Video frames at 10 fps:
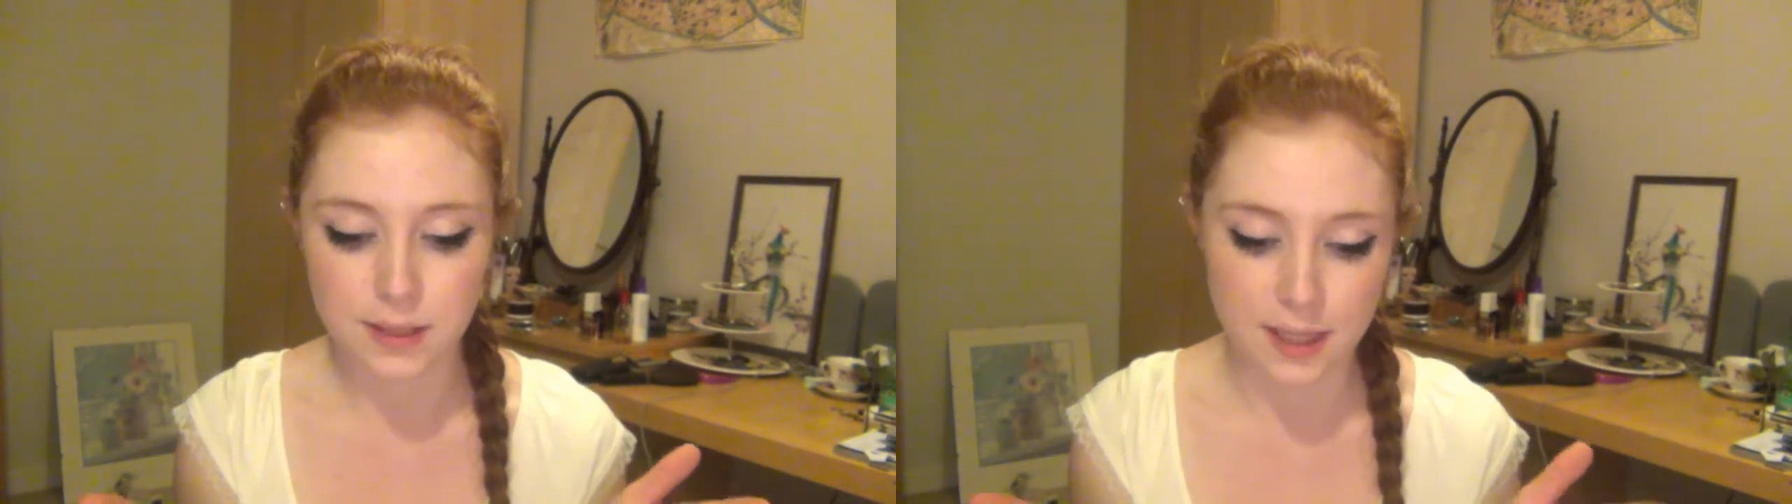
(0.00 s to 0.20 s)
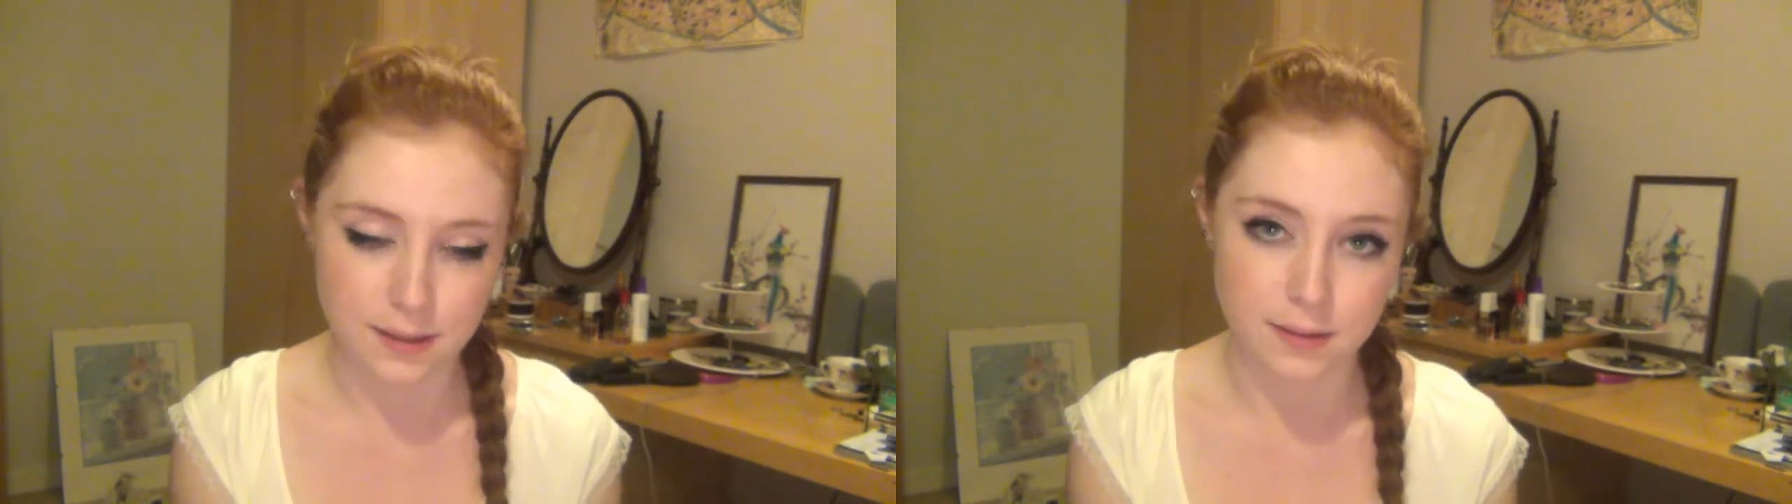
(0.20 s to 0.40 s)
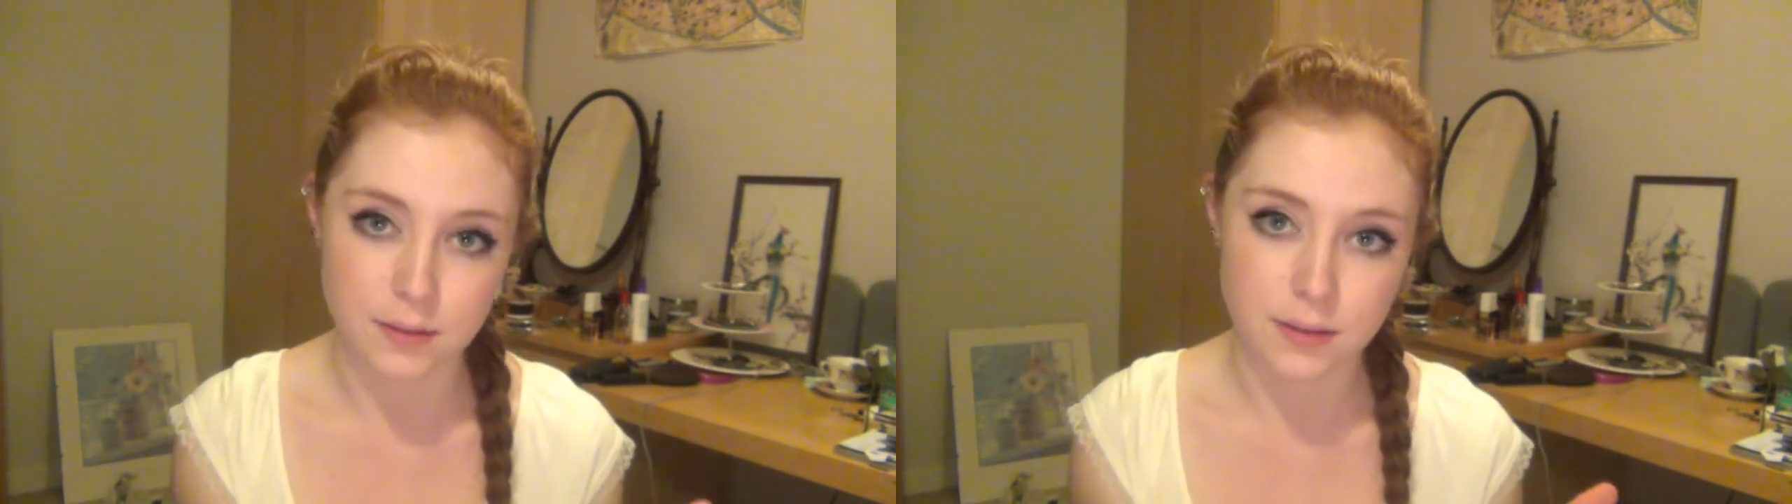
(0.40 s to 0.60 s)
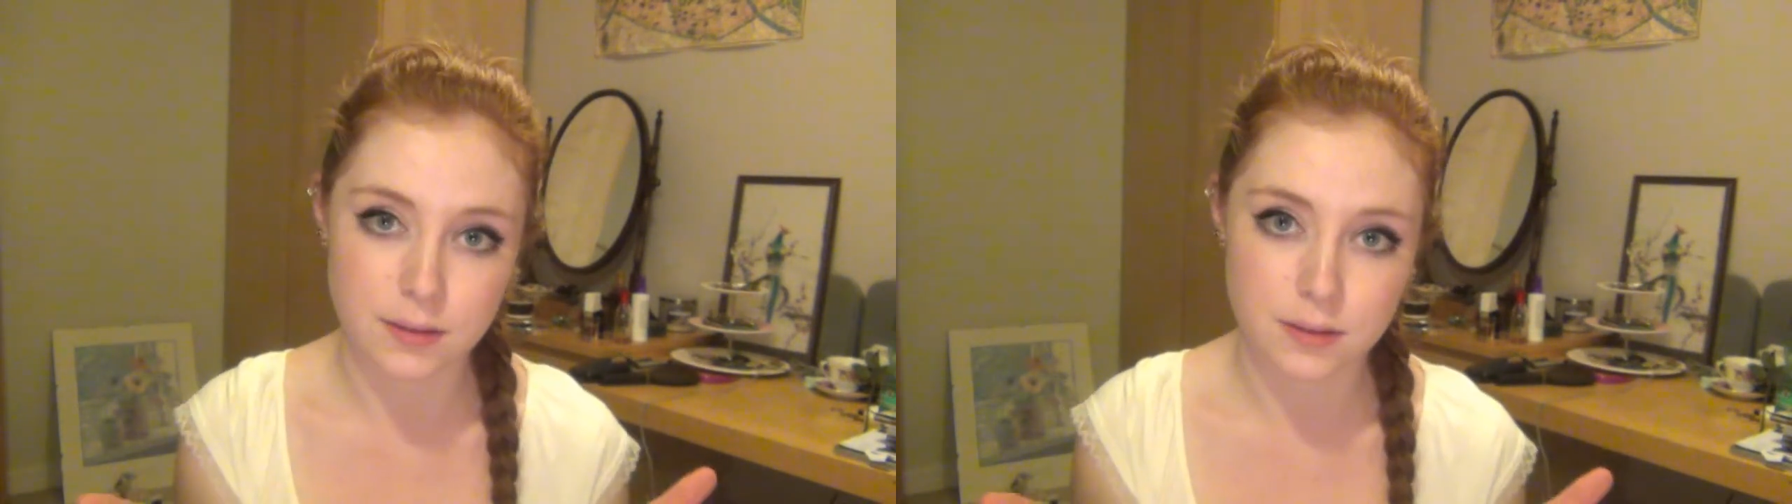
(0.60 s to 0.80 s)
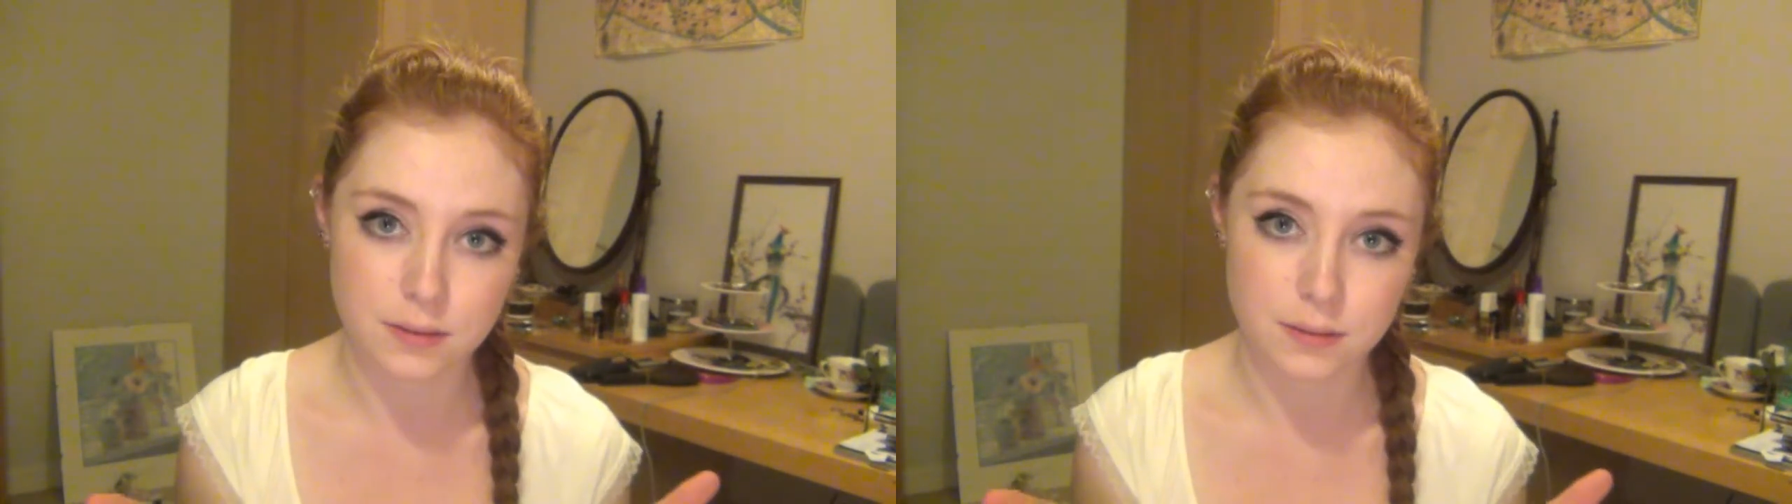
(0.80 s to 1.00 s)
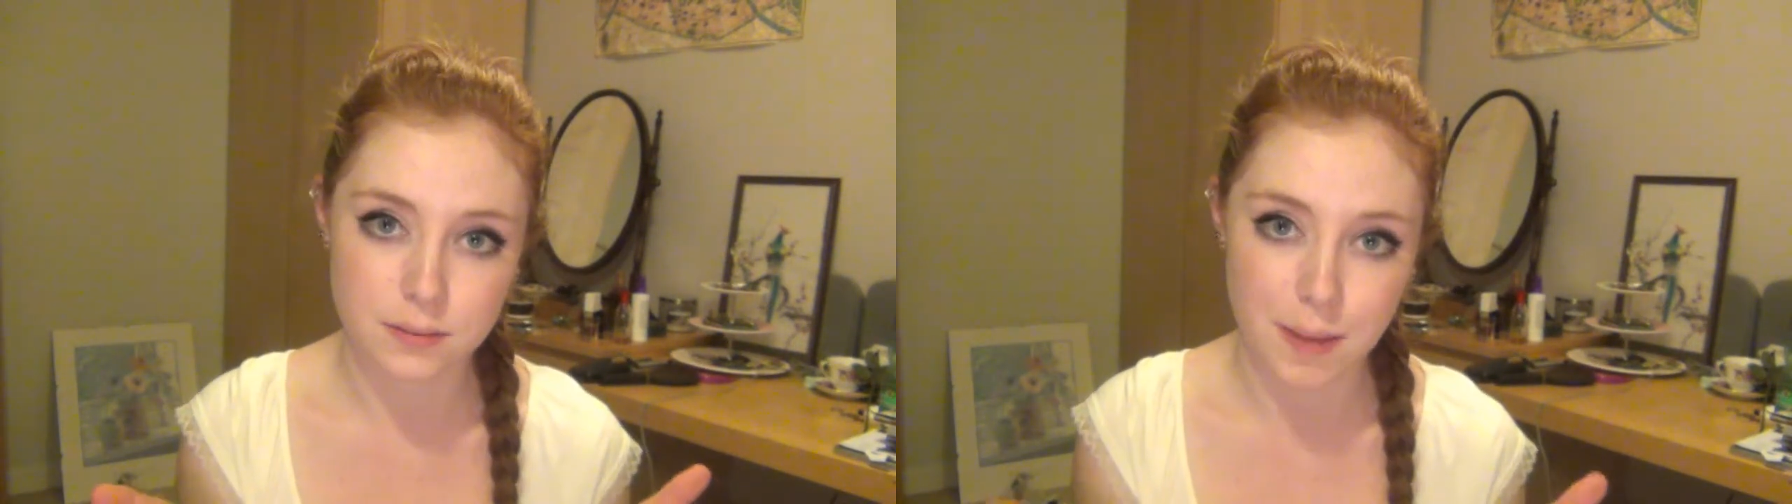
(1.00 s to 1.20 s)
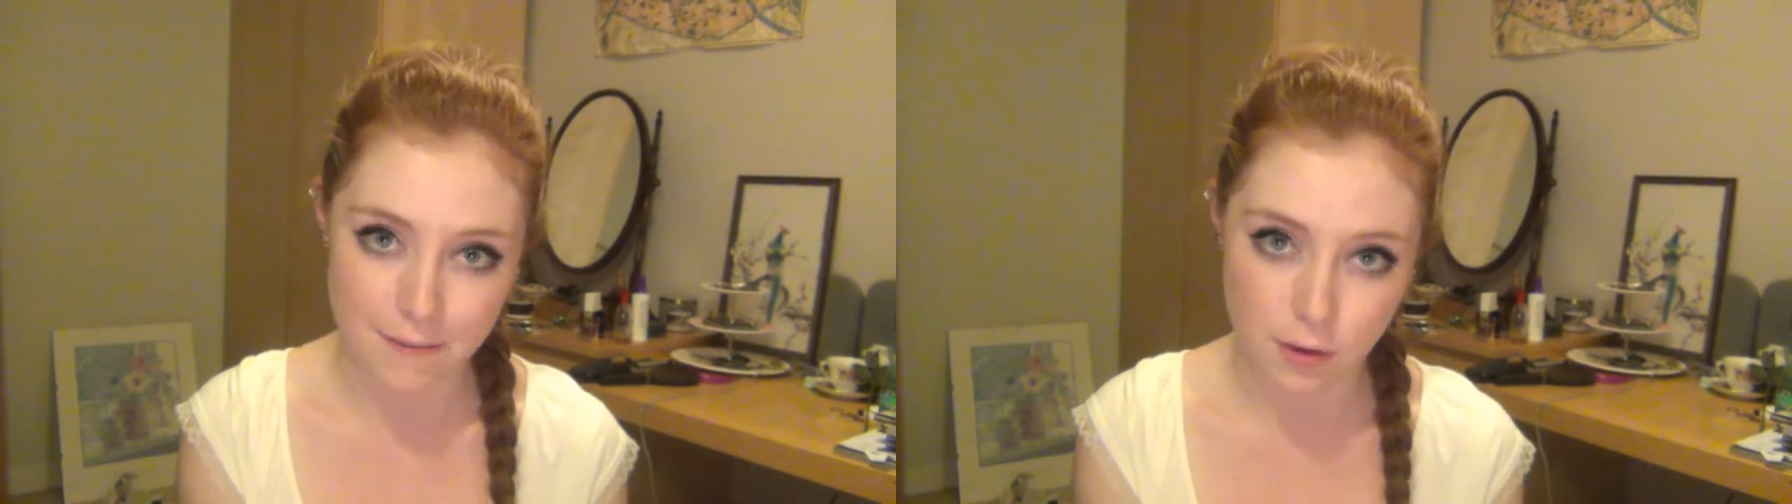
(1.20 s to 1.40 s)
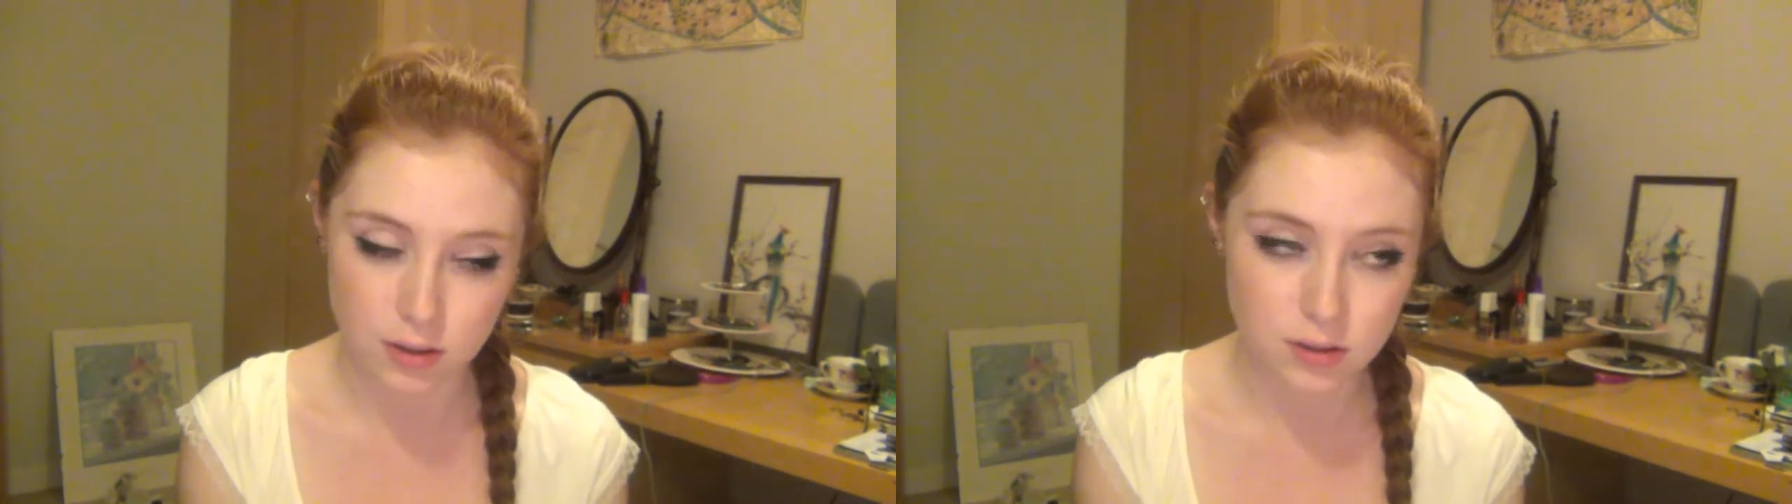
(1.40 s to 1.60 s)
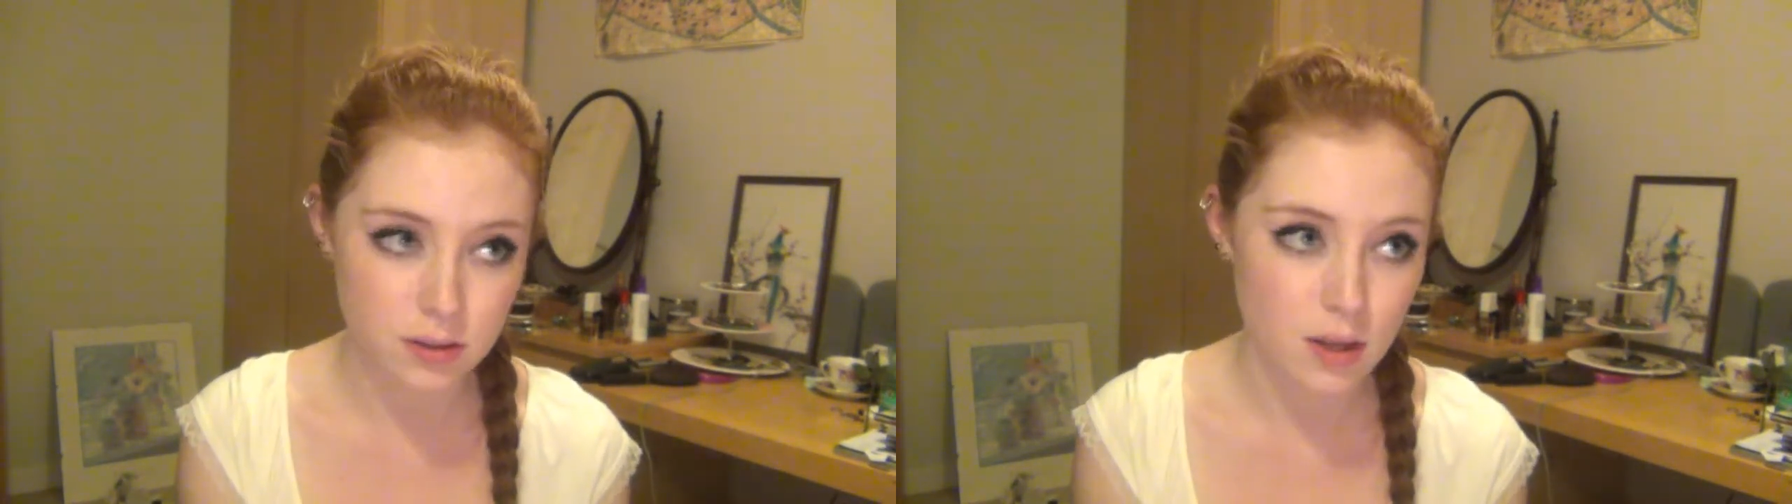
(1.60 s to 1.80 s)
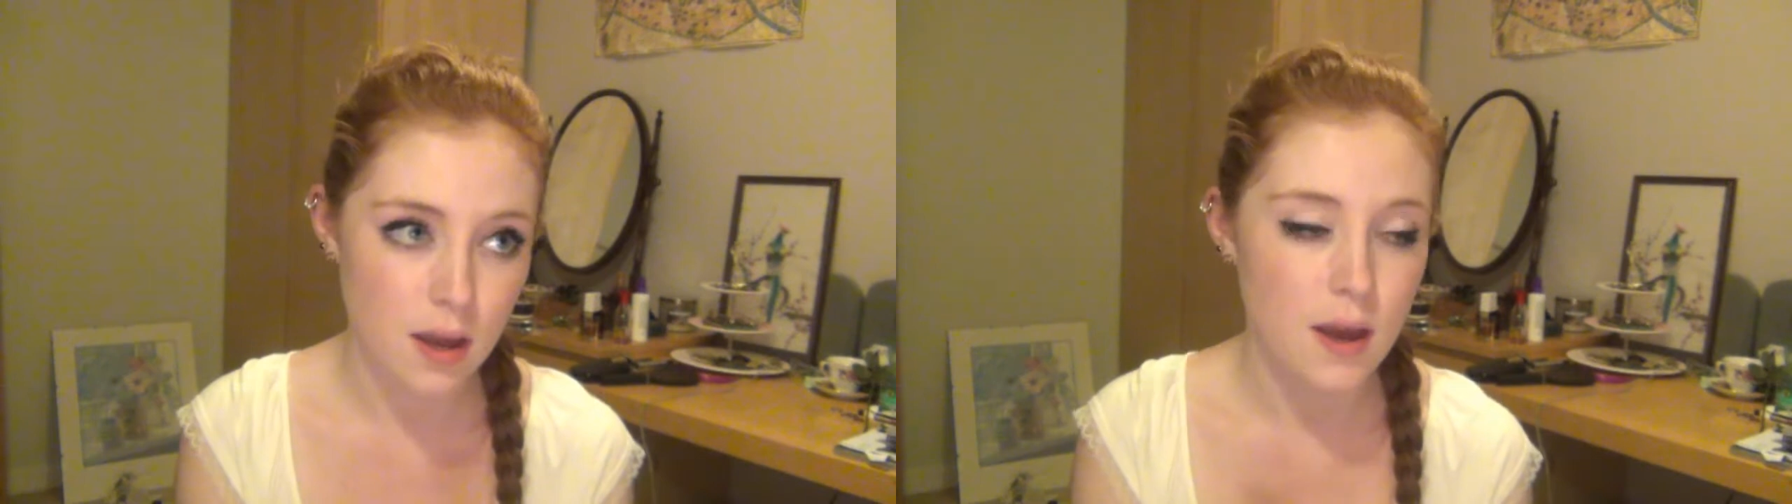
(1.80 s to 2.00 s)
in
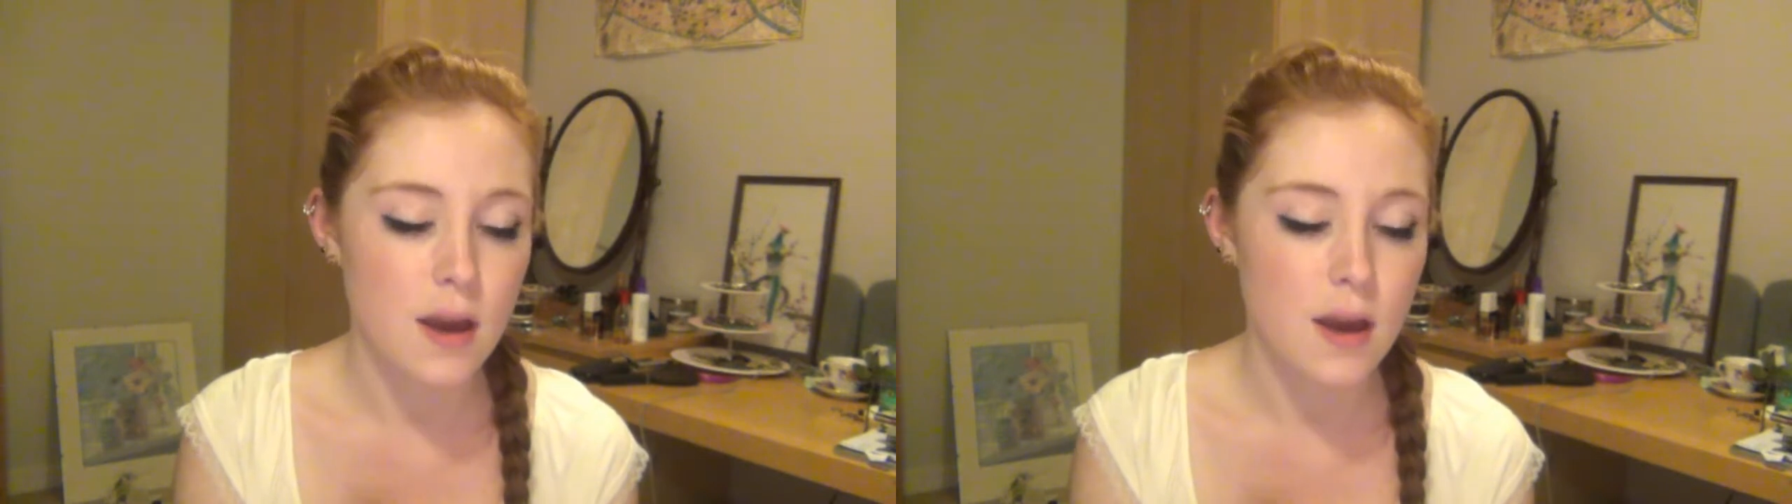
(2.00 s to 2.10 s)
Paphos.